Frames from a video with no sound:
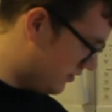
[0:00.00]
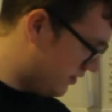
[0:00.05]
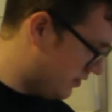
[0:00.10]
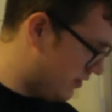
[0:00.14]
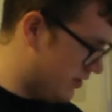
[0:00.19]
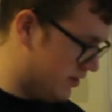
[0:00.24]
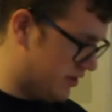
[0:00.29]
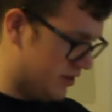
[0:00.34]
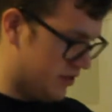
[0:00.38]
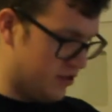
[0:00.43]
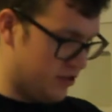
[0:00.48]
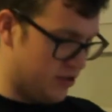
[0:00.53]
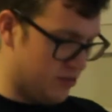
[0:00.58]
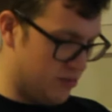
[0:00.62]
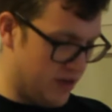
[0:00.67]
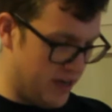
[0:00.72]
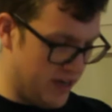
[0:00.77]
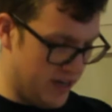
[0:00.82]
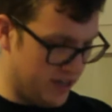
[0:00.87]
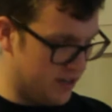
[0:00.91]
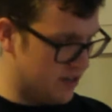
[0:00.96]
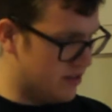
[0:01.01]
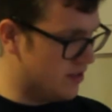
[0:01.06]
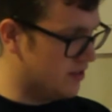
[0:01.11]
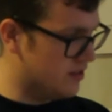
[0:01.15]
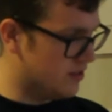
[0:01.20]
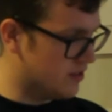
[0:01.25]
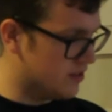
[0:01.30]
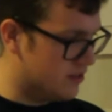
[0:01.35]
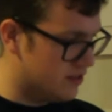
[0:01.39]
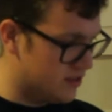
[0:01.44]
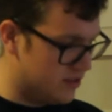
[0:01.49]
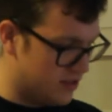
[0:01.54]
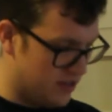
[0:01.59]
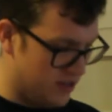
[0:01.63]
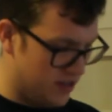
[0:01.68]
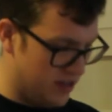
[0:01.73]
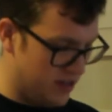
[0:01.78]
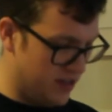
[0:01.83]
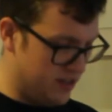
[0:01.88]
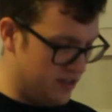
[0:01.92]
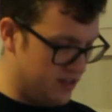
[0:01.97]
this little baggy thing.
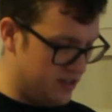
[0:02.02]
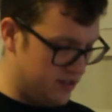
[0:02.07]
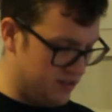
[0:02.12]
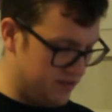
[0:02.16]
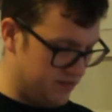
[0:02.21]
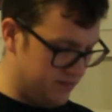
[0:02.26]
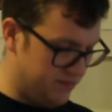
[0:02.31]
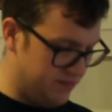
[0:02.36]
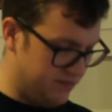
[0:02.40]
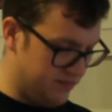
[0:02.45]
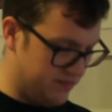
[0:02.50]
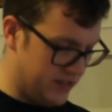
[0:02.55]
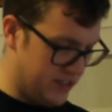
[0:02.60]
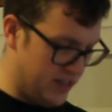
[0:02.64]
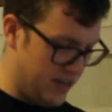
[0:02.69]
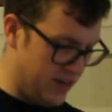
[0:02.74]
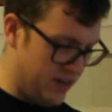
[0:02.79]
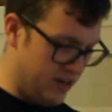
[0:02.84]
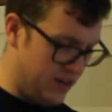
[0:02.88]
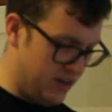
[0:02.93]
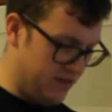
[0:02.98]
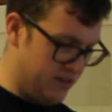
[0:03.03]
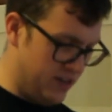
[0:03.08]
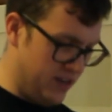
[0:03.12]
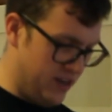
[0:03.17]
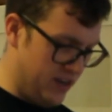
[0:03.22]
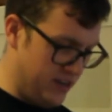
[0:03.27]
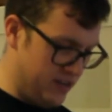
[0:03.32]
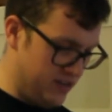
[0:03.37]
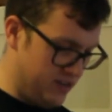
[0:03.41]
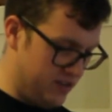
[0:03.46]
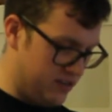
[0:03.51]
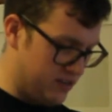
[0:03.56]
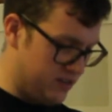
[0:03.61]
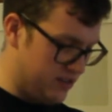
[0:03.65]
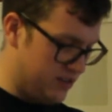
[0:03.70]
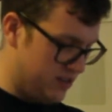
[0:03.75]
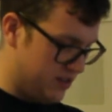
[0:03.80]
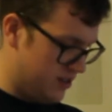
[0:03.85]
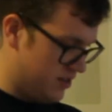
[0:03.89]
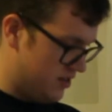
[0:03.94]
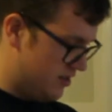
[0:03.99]
Then tie off the ends.
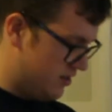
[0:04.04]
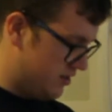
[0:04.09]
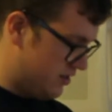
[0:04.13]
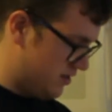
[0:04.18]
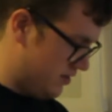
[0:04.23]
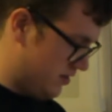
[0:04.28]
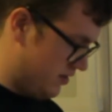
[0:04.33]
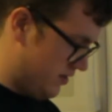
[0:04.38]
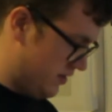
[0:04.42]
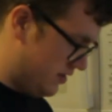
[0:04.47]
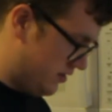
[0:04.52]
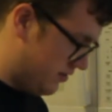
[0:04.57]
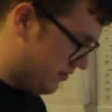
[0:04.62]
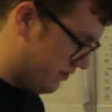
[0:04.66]
Alright.